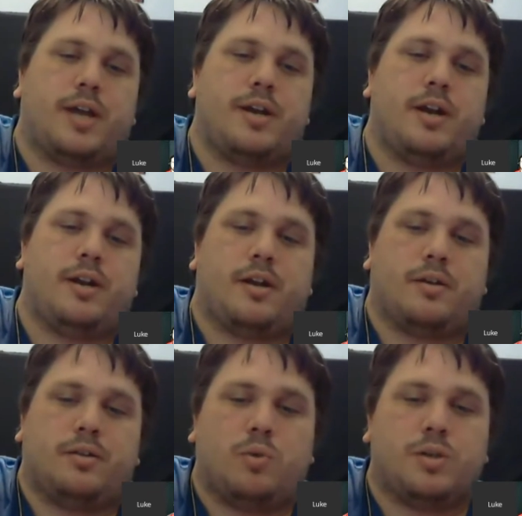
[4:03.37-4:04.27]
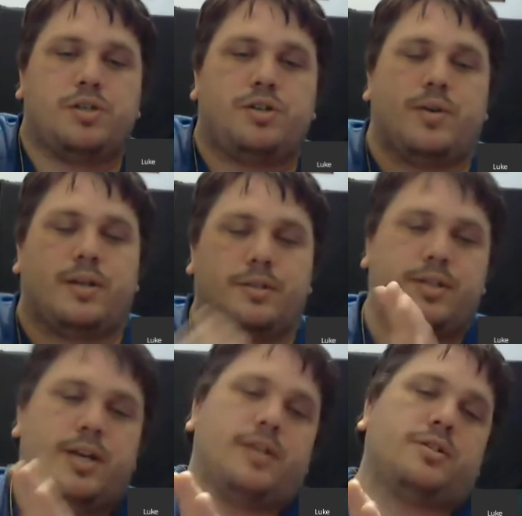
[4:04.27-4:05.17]
no, no, no, what you're doing is
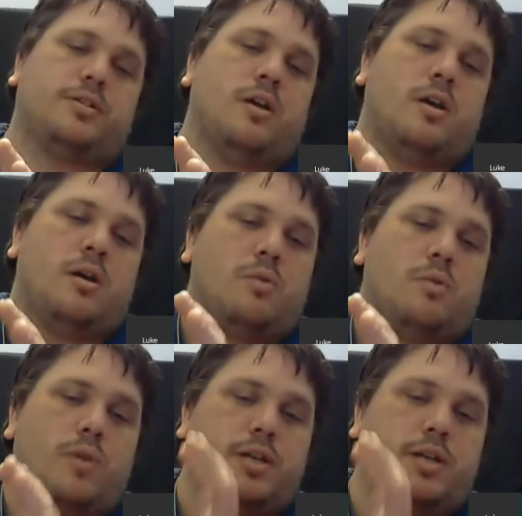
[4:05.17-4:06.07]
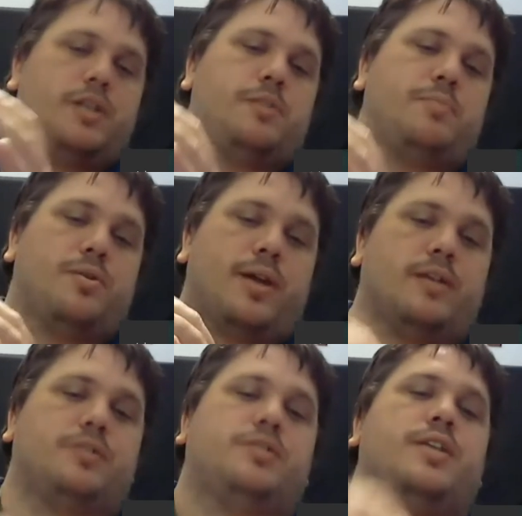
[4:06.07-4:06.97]
this. What you need to be doing
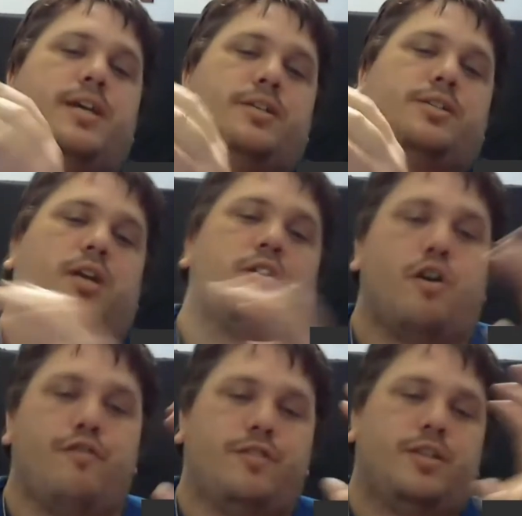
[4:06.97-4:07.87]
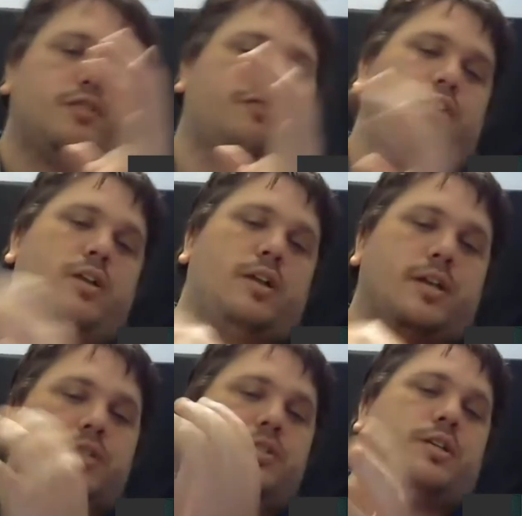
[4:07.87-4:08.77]
is this, and go for this feeling and
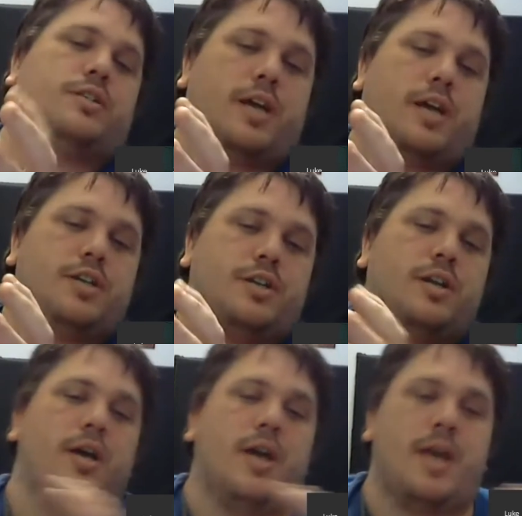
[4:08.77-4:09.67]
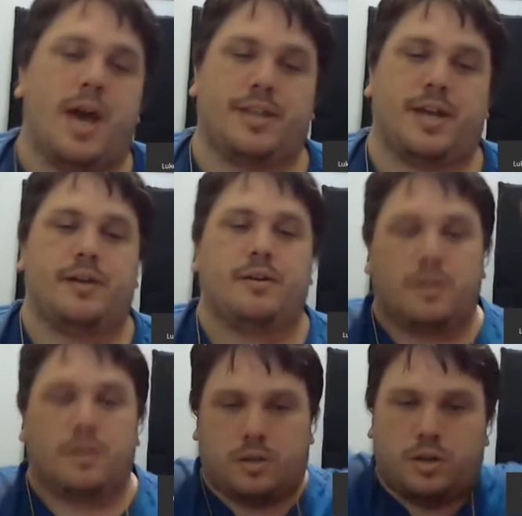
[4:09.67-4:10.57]
this sensation, and then
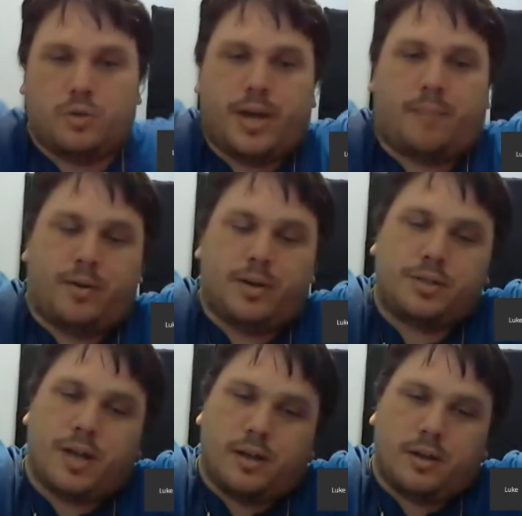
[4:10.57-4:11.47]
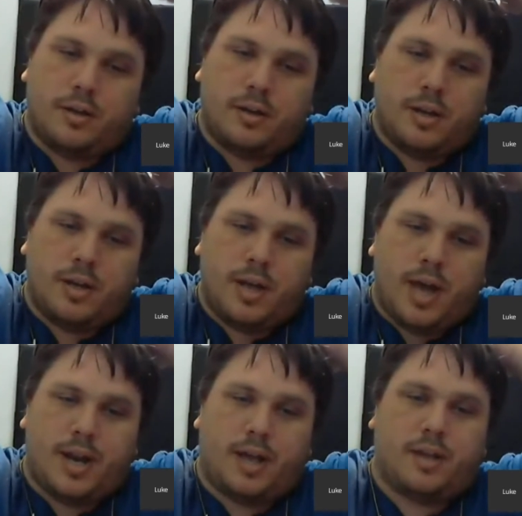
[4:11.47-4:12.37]
you'll get up there easier.
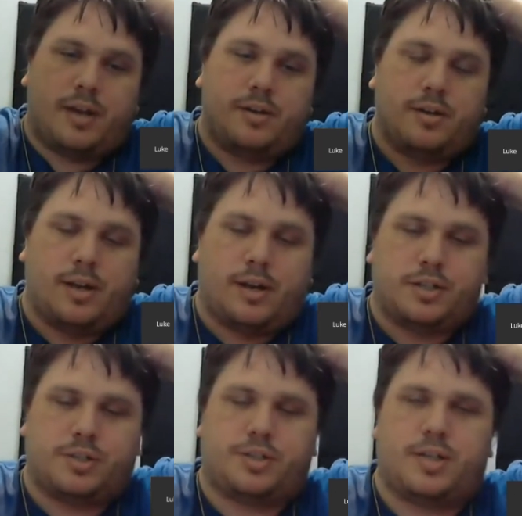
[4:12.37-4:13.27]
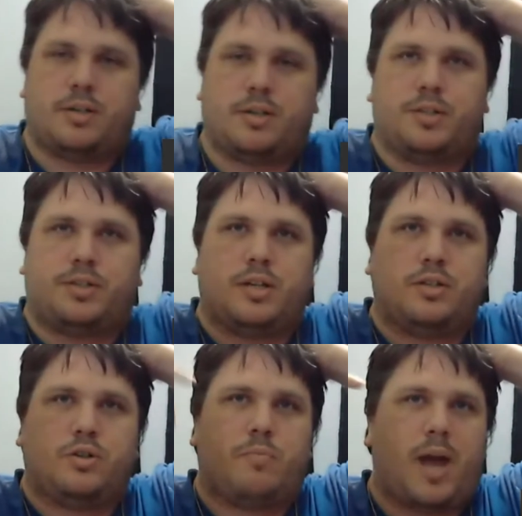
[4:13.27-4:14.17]
And I just see some of the singers
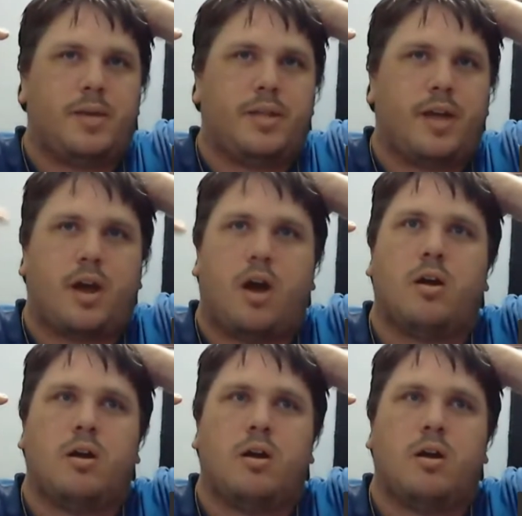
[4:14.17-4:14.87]
look back at me and they go,